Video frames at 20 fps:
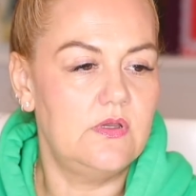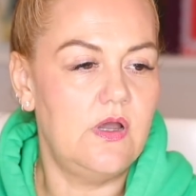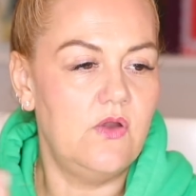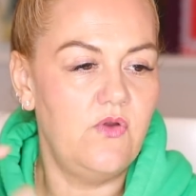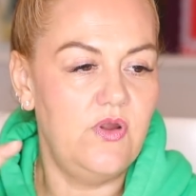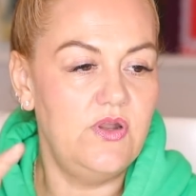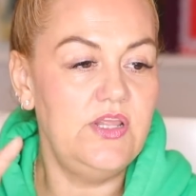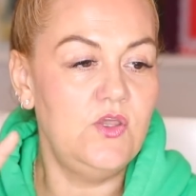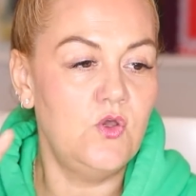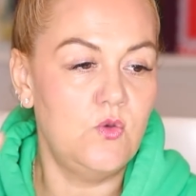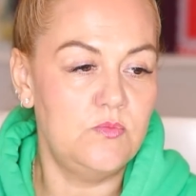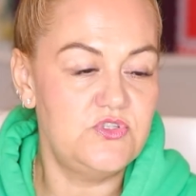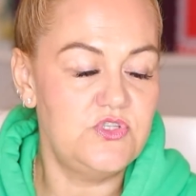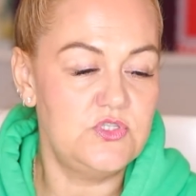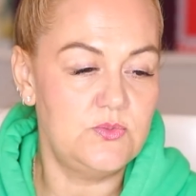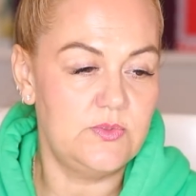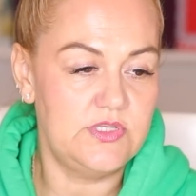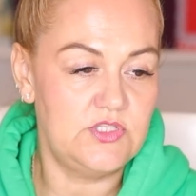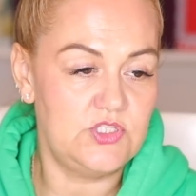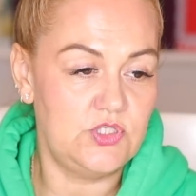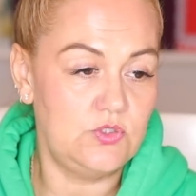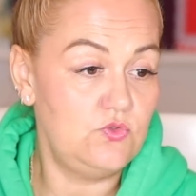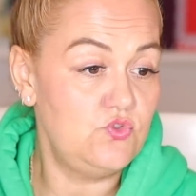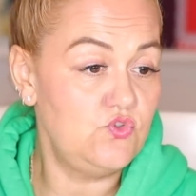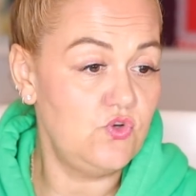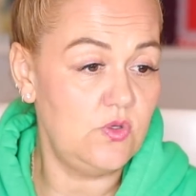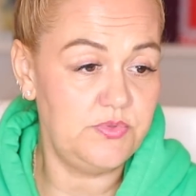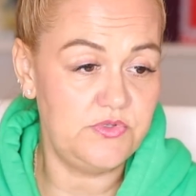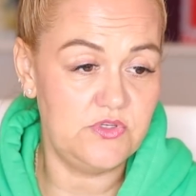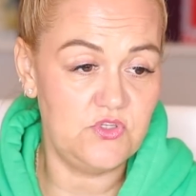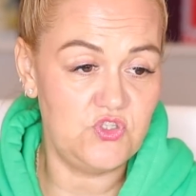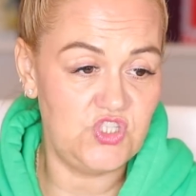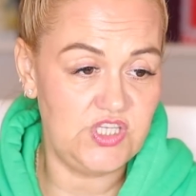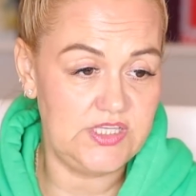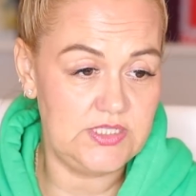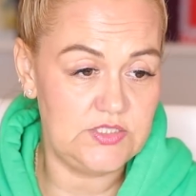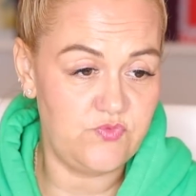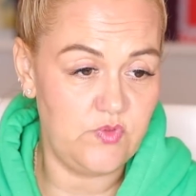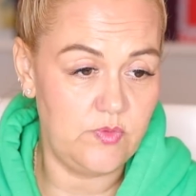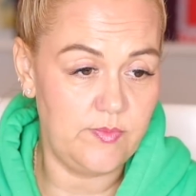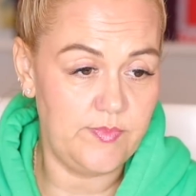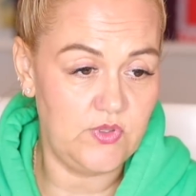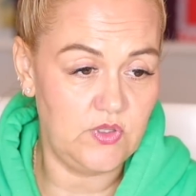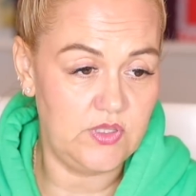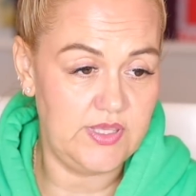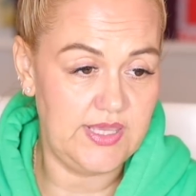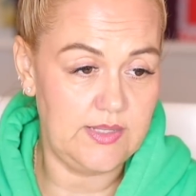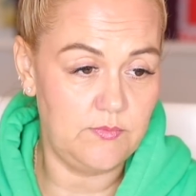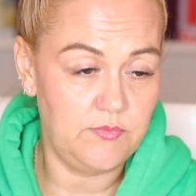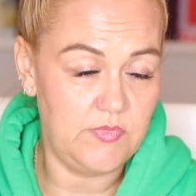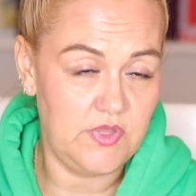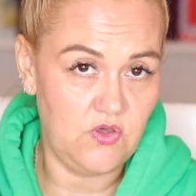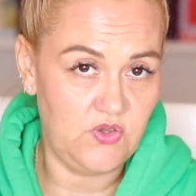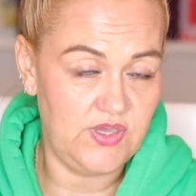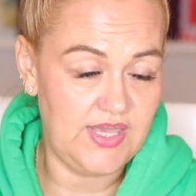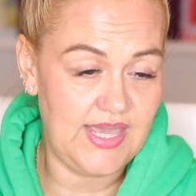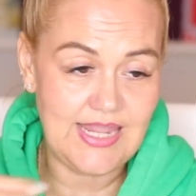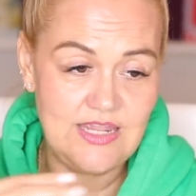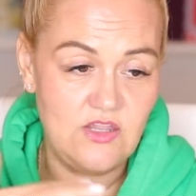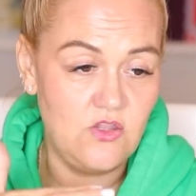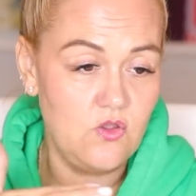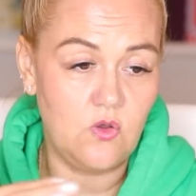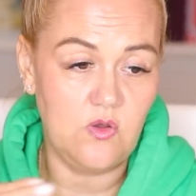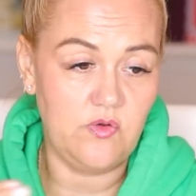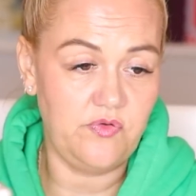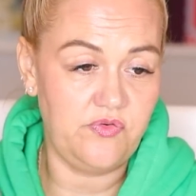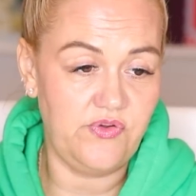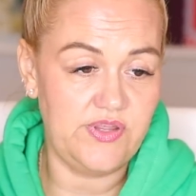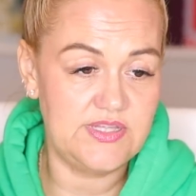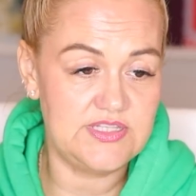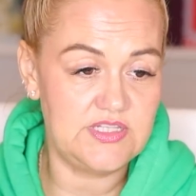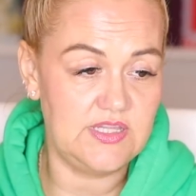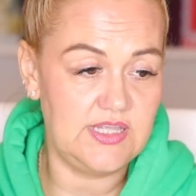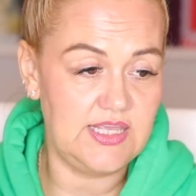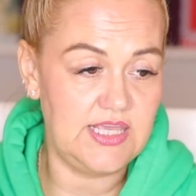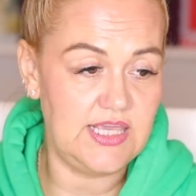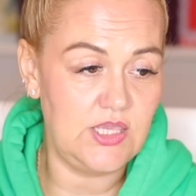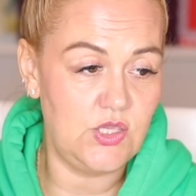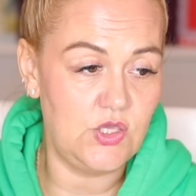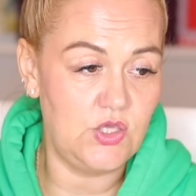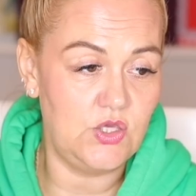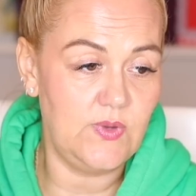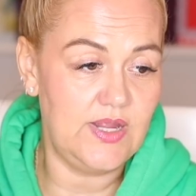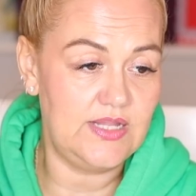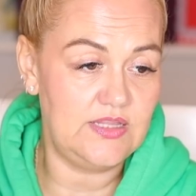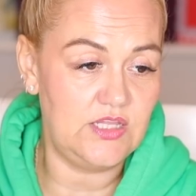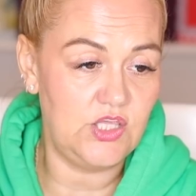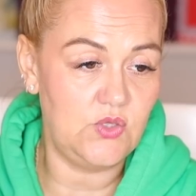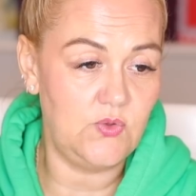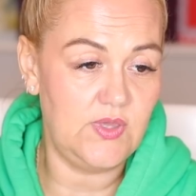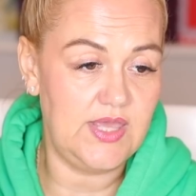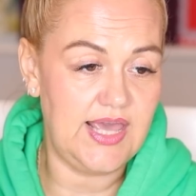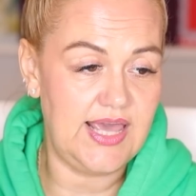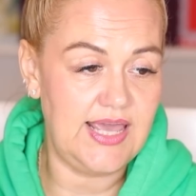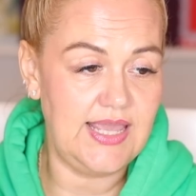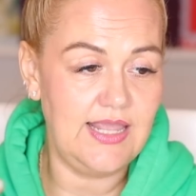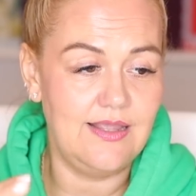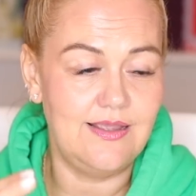Our only options were to drop Good Genes from the market, market and not offer it to the EU and the UK.